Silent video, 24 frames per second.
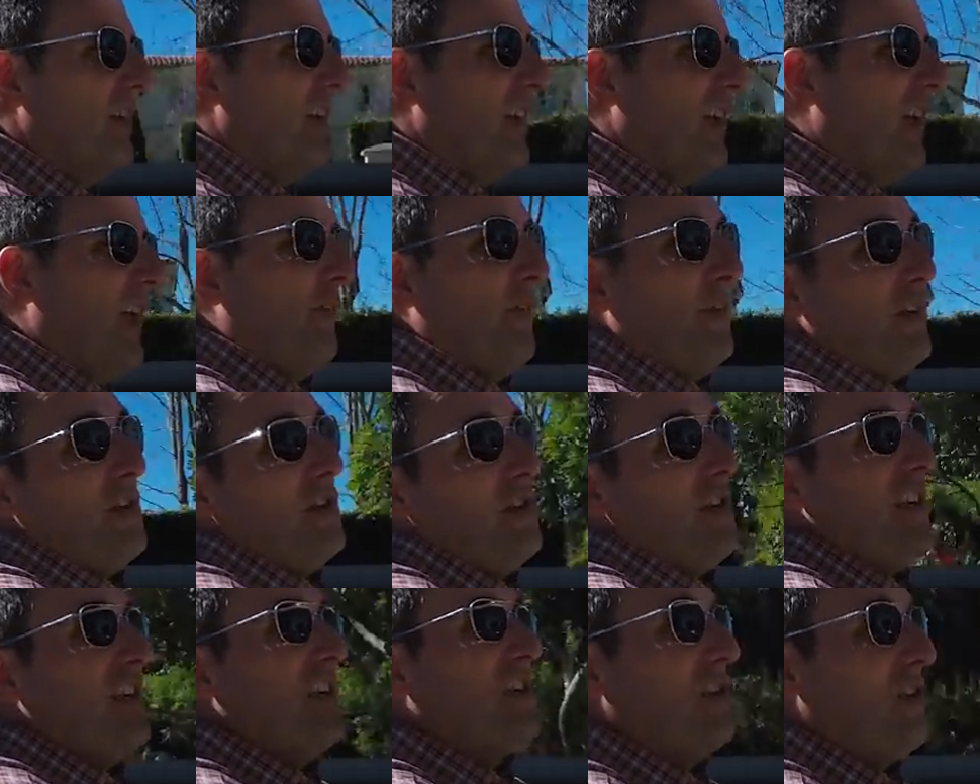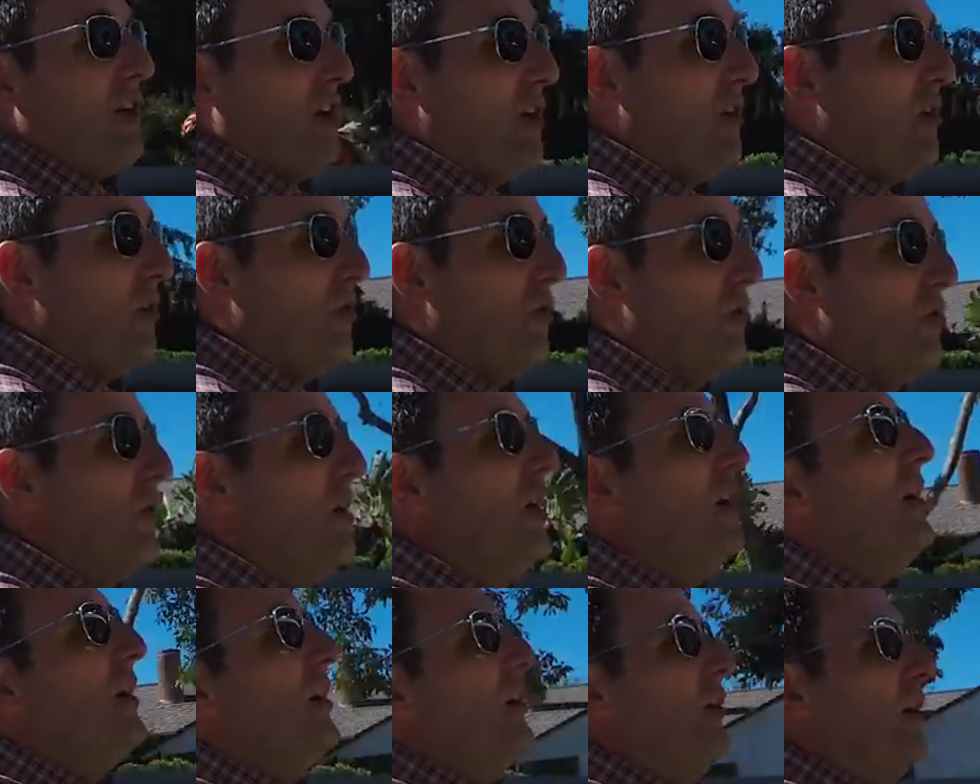If it's just you,
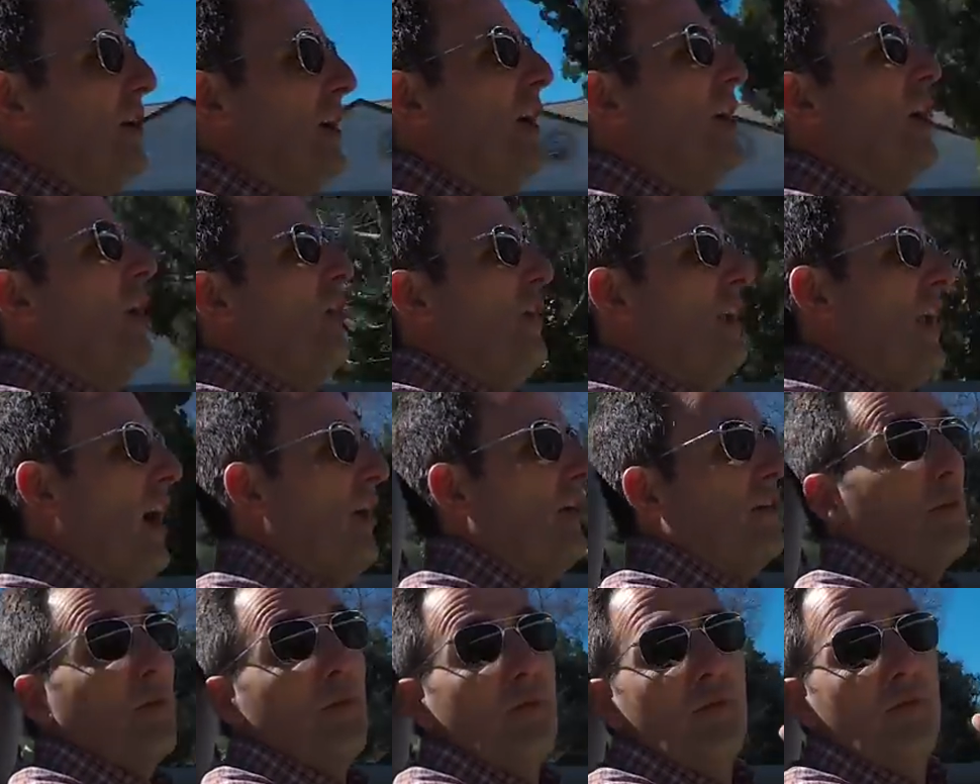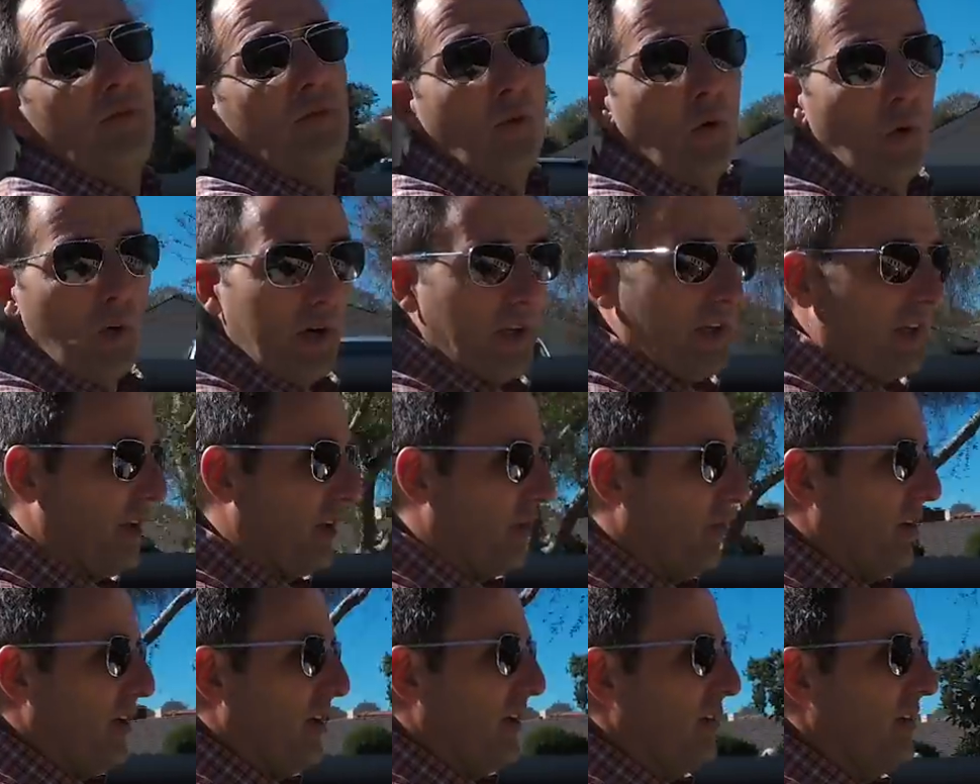you could go down to 40
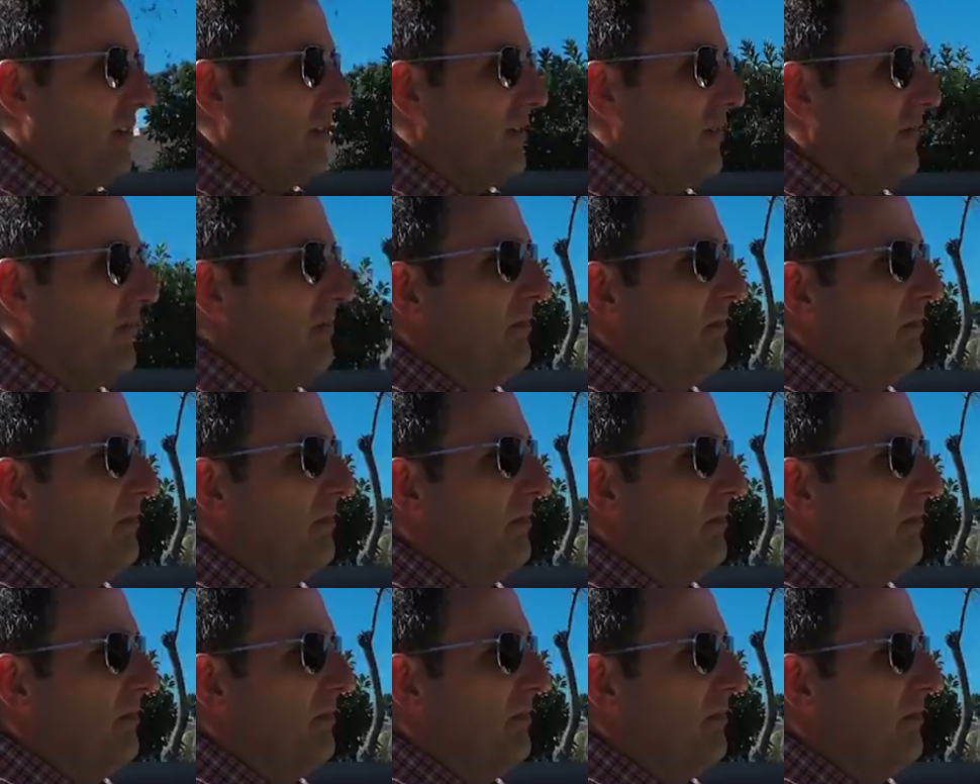degrees.